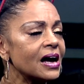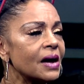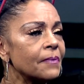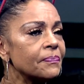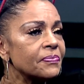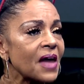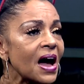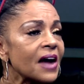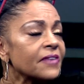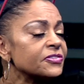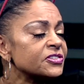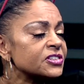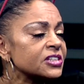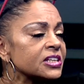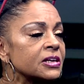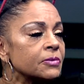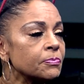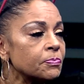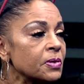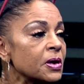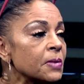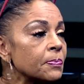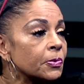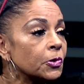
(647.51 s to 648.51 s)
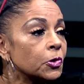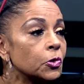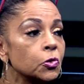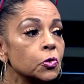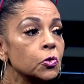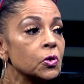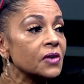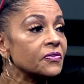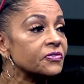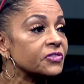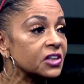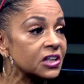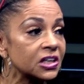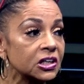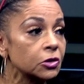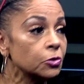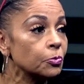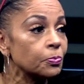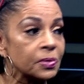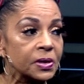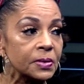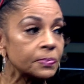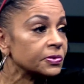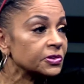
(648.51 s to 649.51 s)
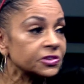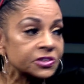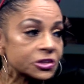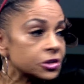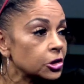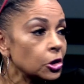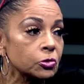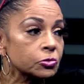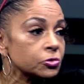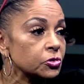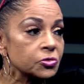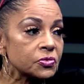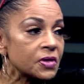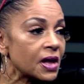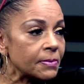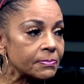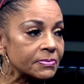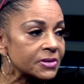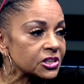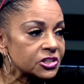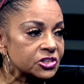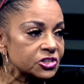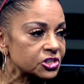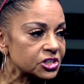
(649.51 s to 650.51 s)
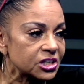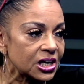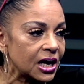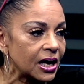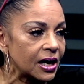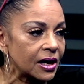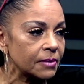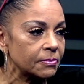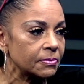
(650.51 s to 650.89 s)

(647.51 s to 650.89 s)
I've seen people who have killed people that don't do that much time.